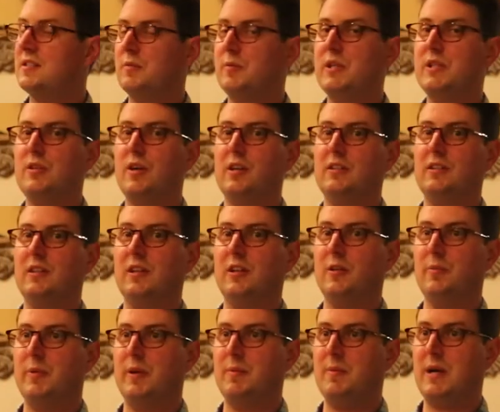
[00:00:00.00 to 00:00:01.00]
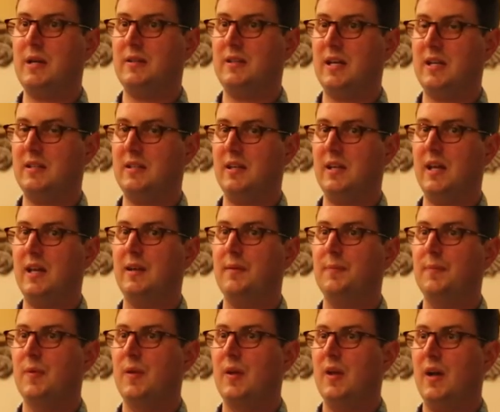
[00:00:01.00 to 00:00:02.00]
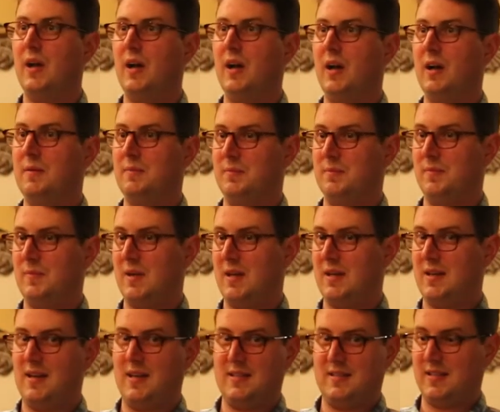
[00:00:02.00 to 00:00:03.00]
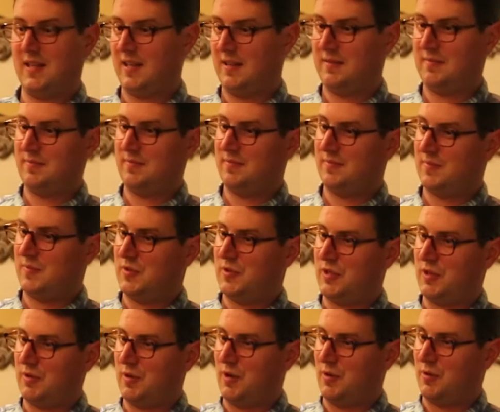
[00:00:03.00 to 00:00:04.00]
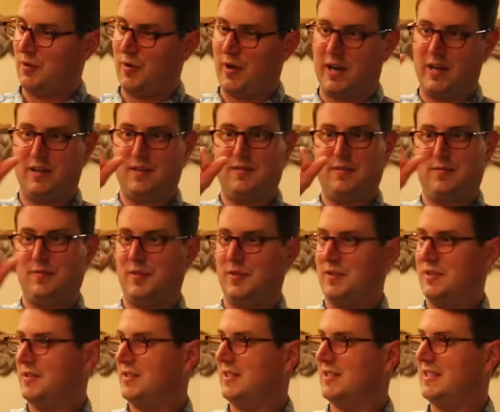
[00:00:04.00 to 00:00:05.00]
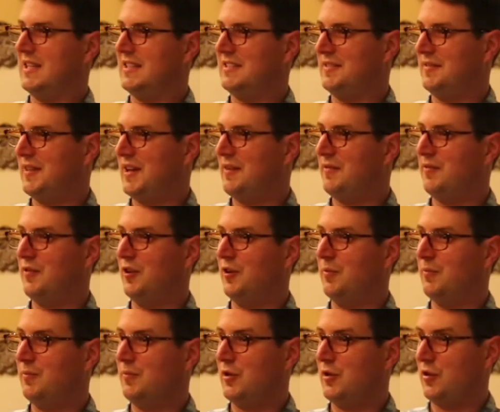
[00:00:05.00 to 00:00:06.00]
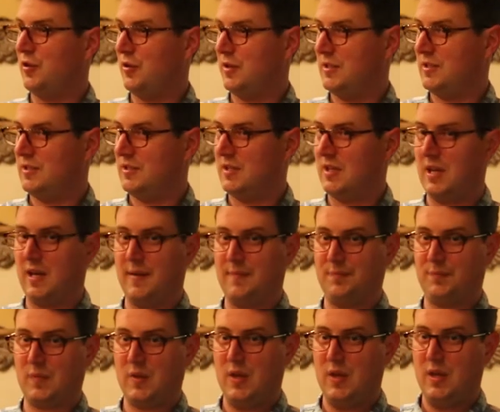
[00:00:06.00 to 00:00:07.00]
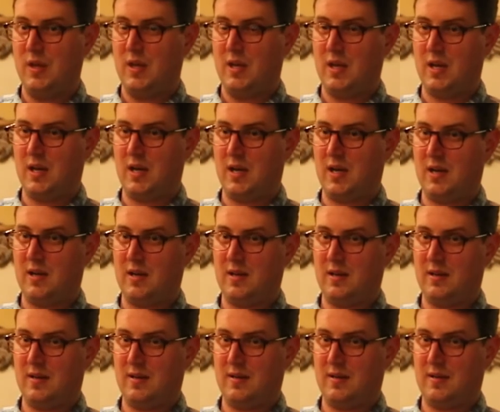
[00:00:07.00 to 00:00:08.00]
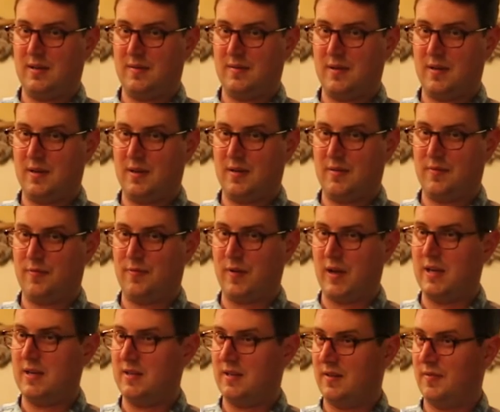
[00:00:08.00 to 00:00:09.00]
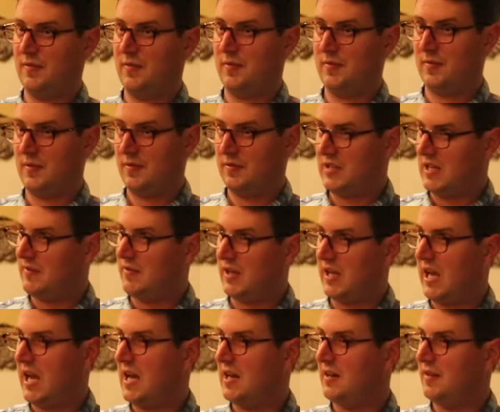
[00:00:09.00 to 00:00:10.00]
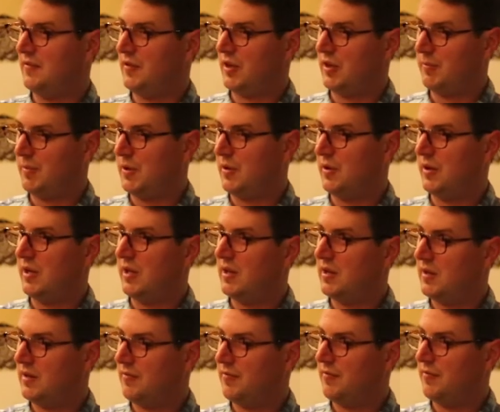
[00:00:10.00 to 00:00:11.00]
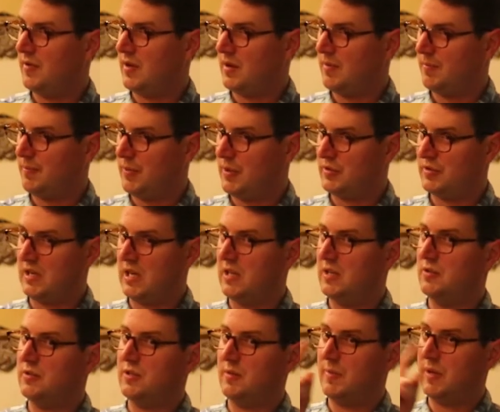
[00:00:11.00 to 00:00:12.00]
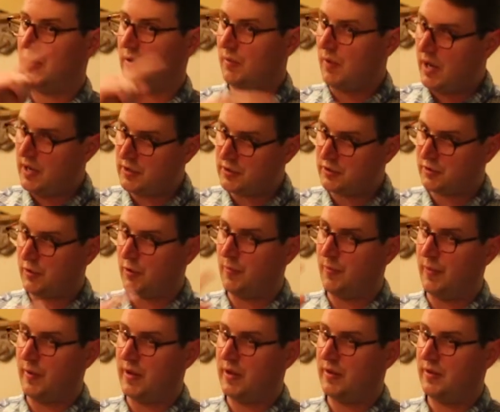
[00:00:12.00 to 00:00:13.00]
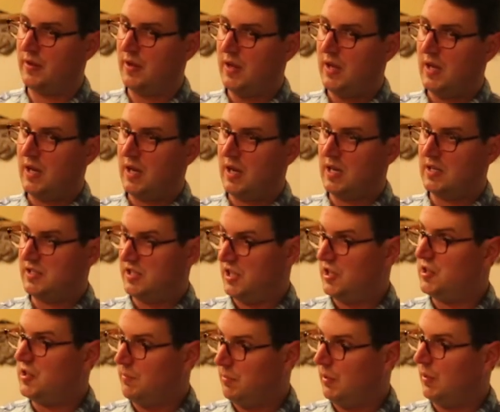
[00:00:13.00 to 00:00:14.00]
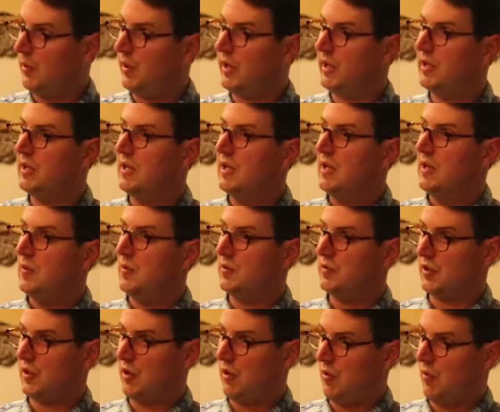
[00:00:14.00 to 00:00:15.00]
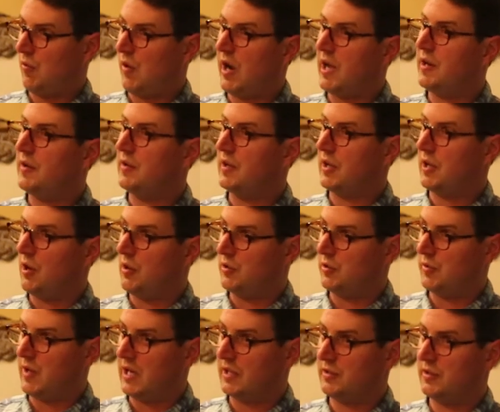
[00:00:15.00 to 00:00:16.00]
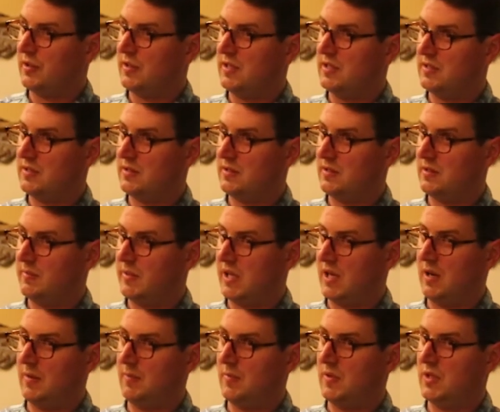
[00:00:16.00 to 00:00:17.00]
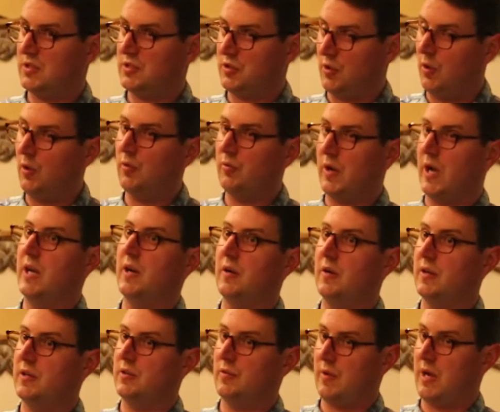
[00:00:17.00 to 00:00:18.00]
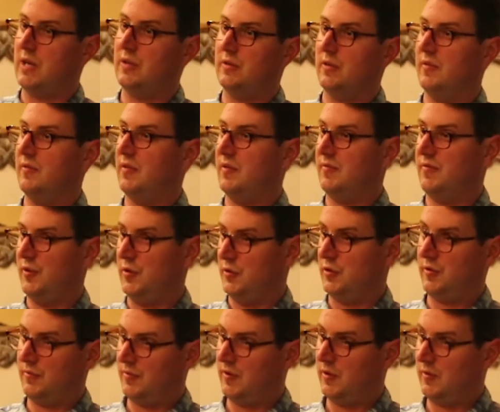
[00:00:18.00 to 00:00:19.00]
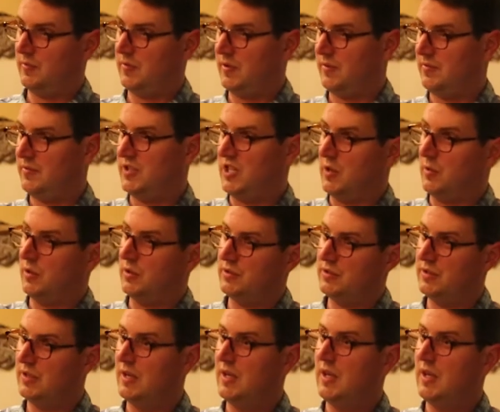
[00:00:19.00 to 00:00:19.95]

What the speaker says: so we talked a little bit about that today. I take zero credit for the success of that film. Chris, a friend of Save the Cat and of the community and a person I used to be in a writer's group with, Dean DeBloy, was a co-writer and a co-director. He's become the sole writer and director of the future film, the sequels.